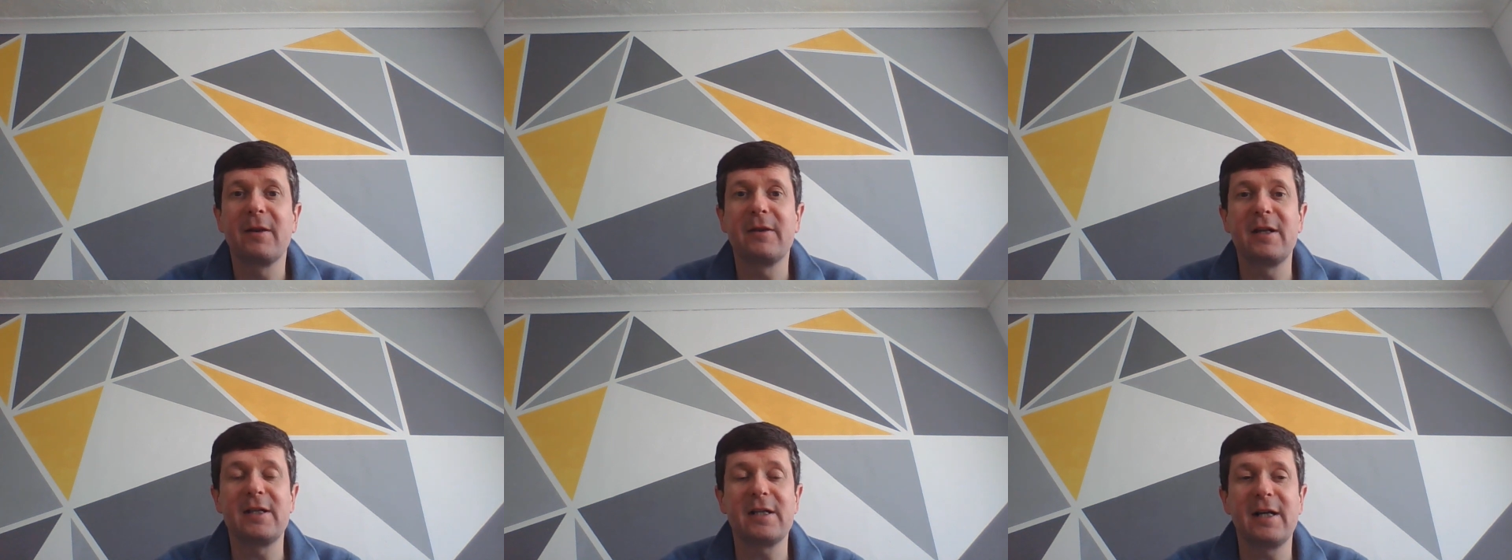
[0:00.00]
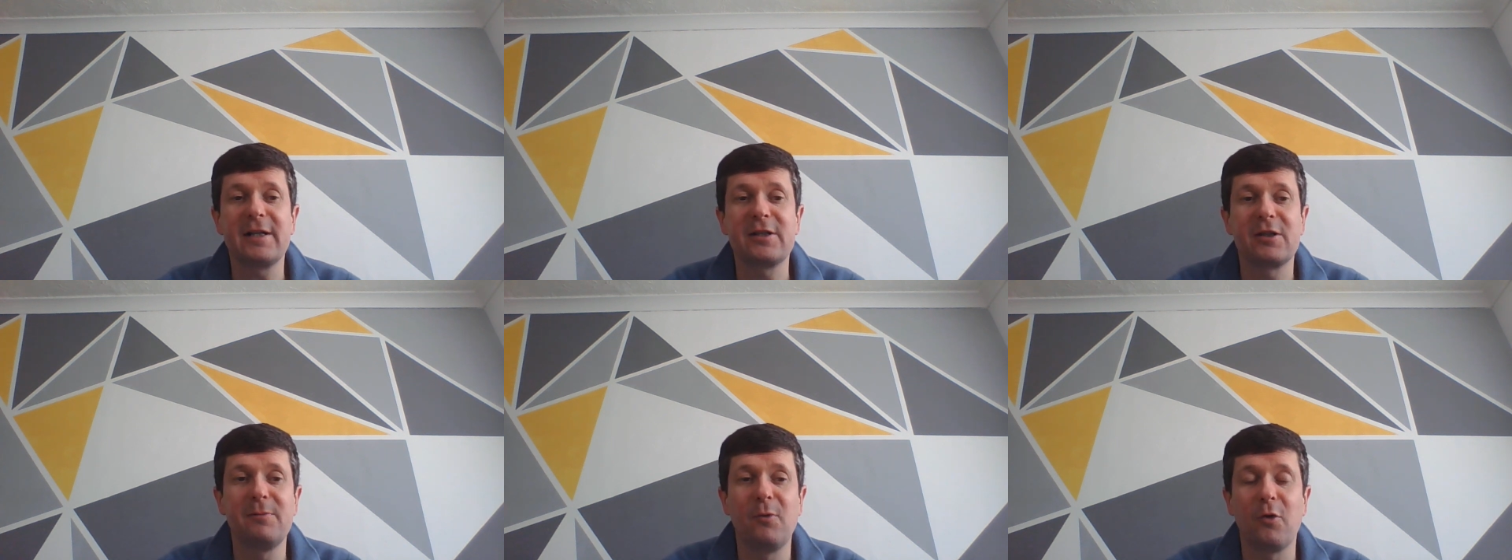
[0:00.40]
This
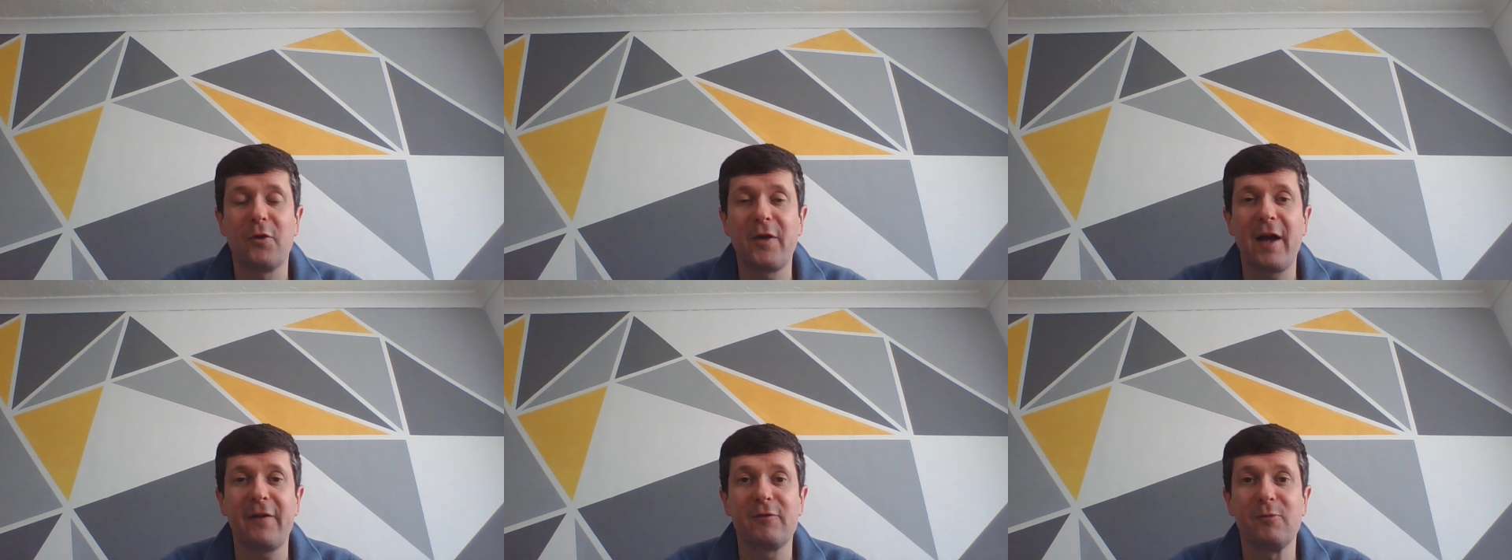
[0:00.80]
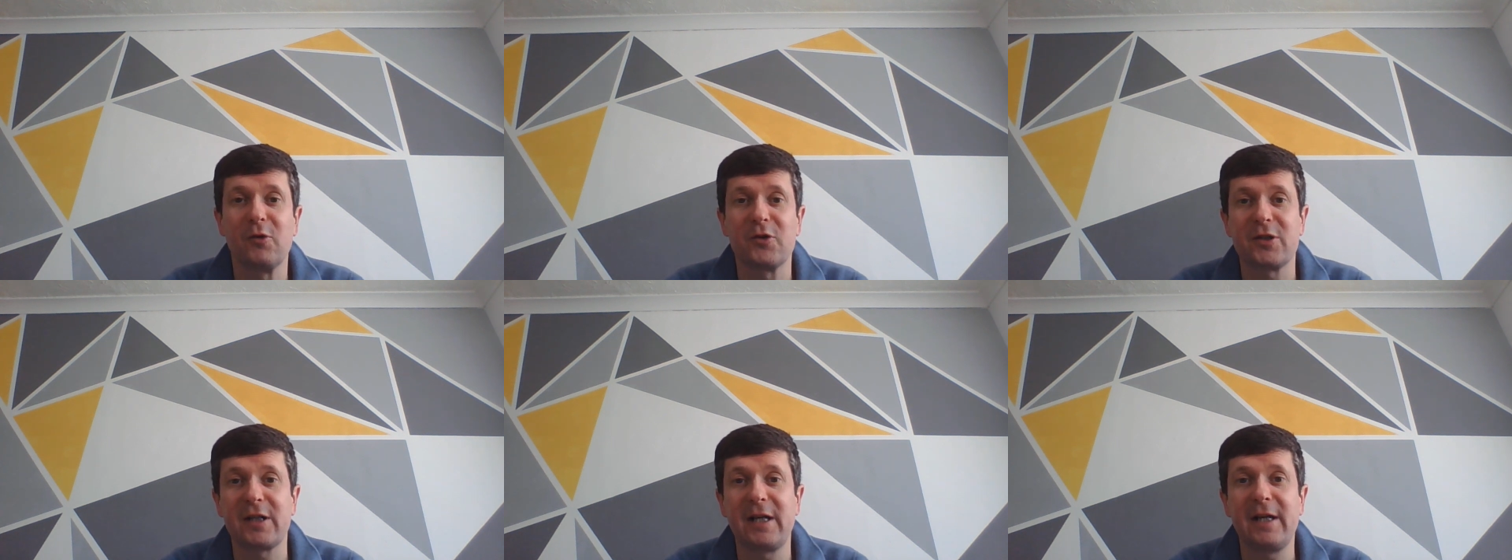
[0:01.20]
led to more theft,
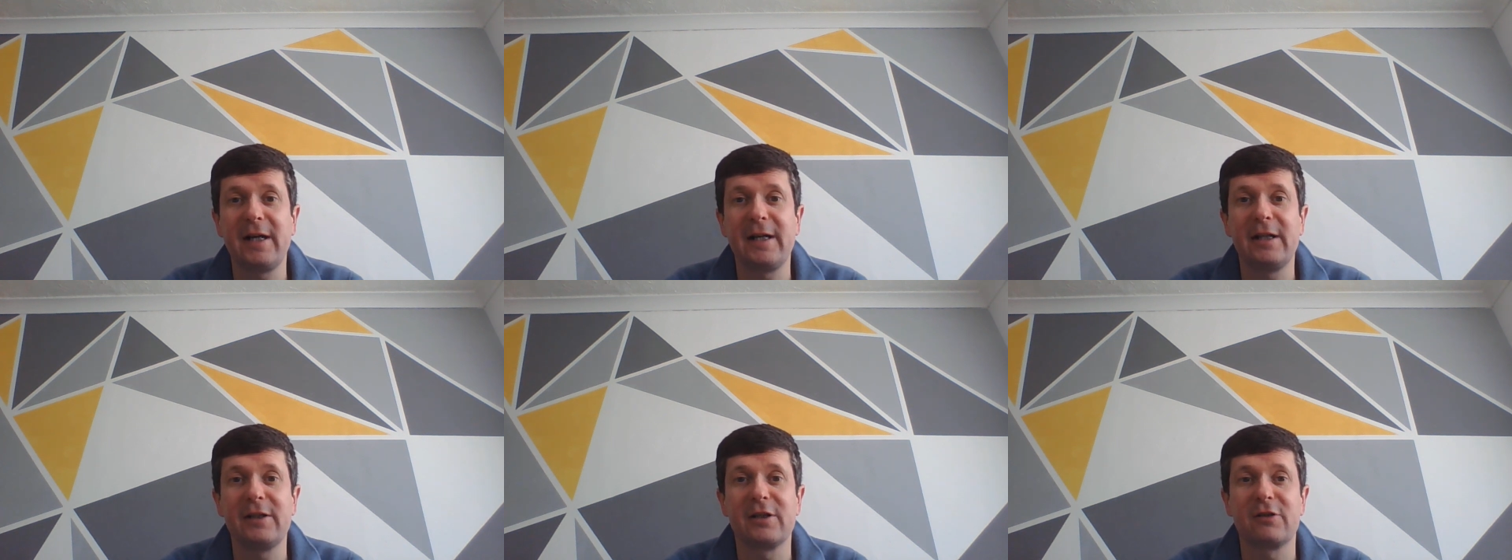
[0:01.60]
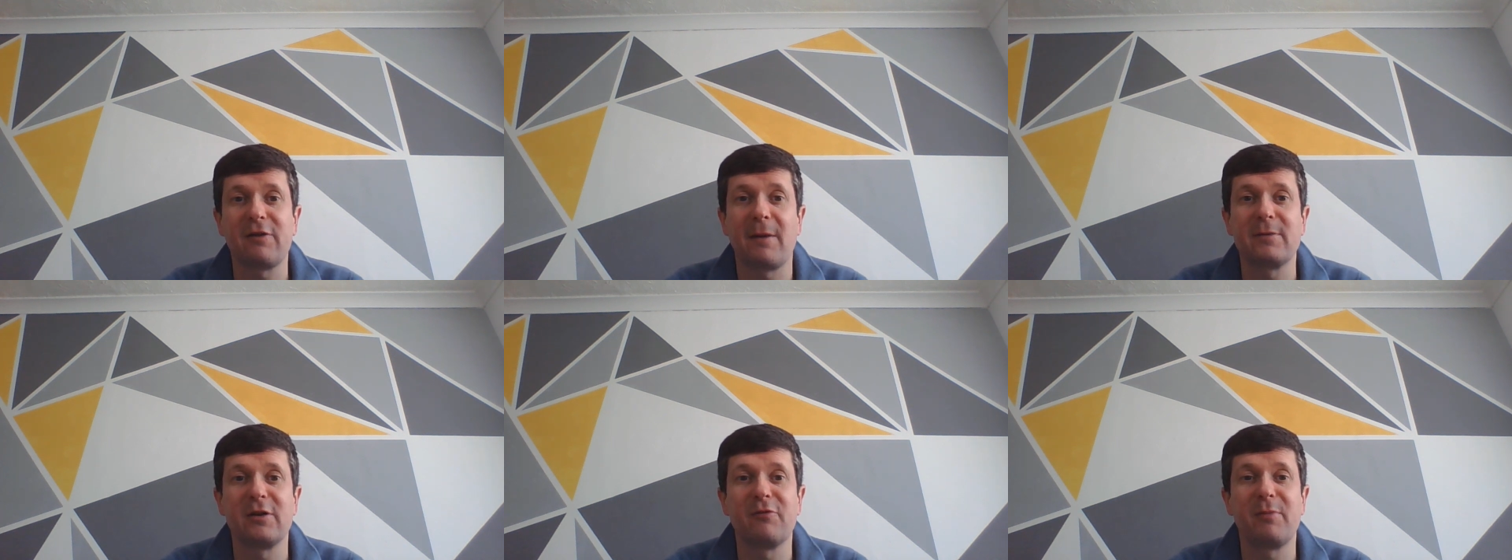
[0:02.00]
more stealing and
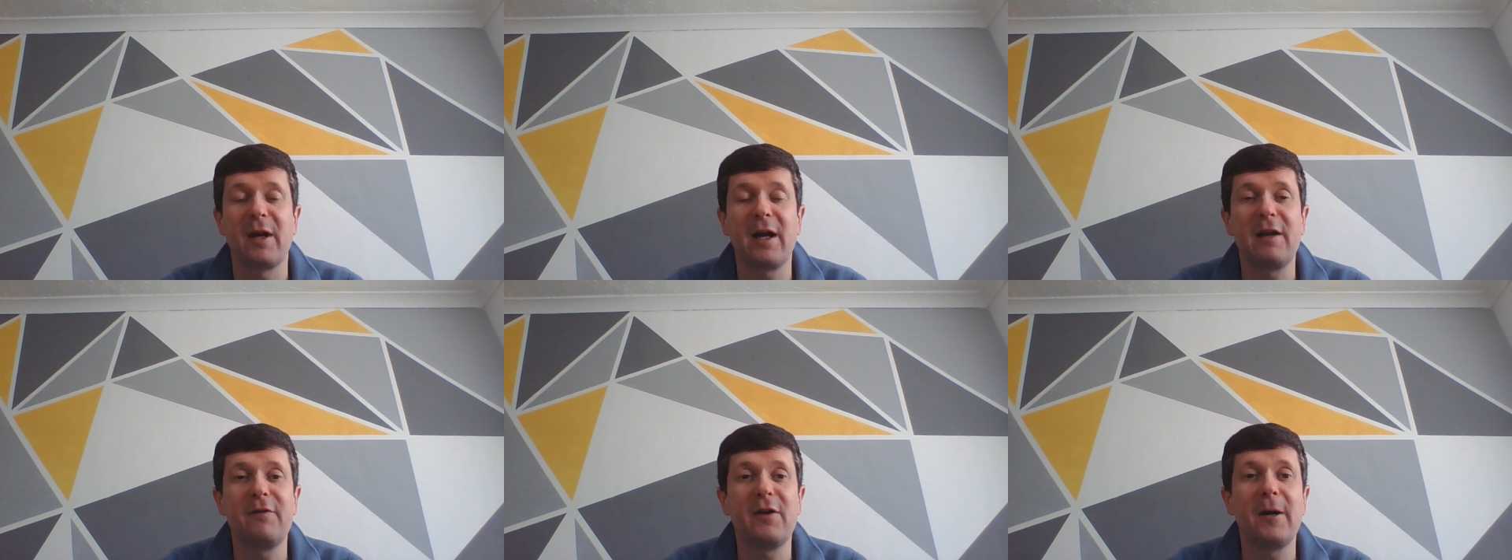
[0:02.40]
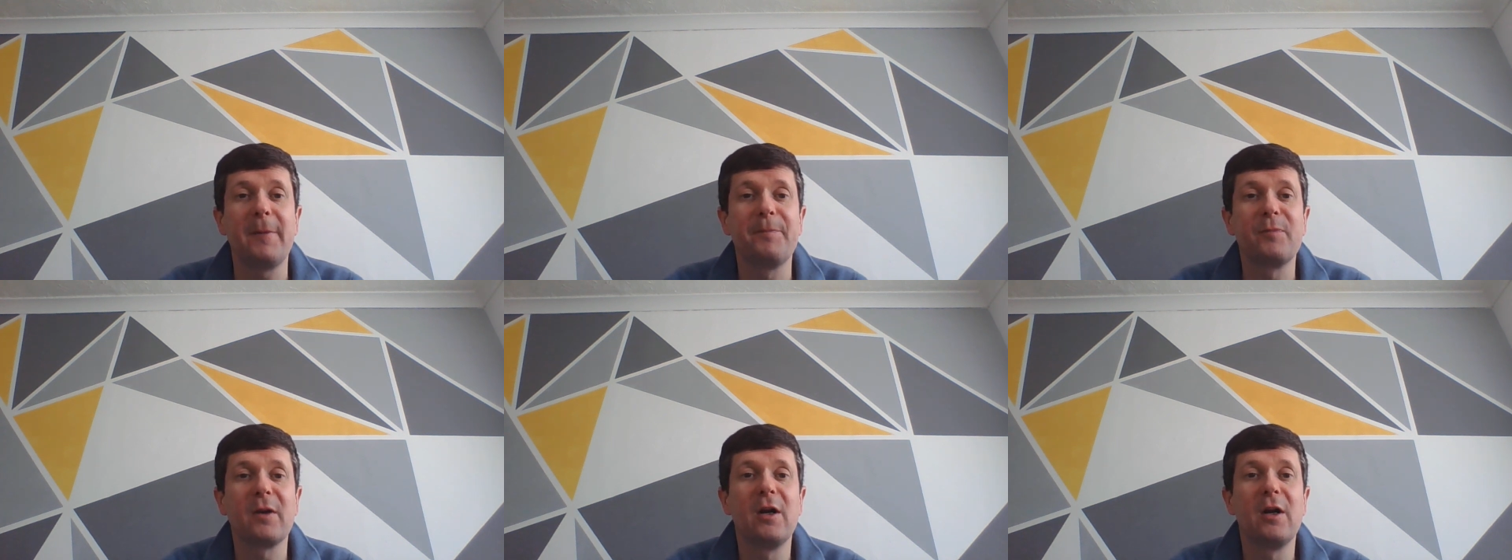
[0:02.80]
disruptive behaviour.